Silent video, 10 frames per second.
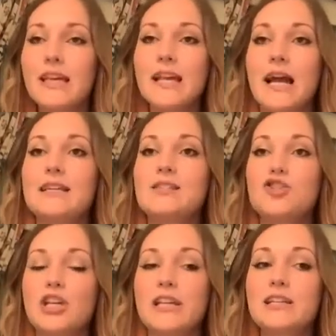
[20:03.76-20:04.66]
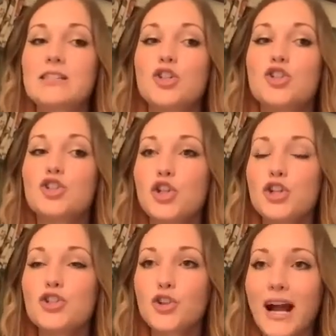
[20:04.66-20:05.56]
in isogenics
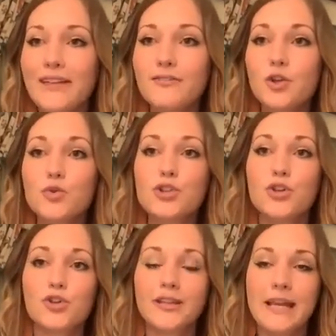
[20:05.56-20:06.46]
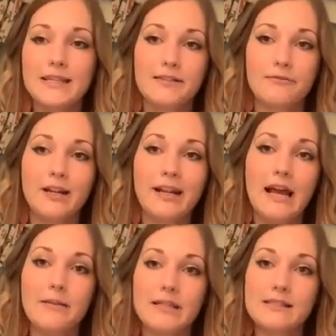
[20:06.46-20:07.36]
should drive you to create different
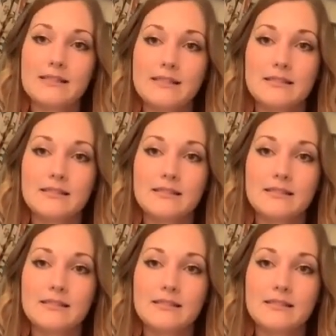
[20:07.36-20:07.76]
habits.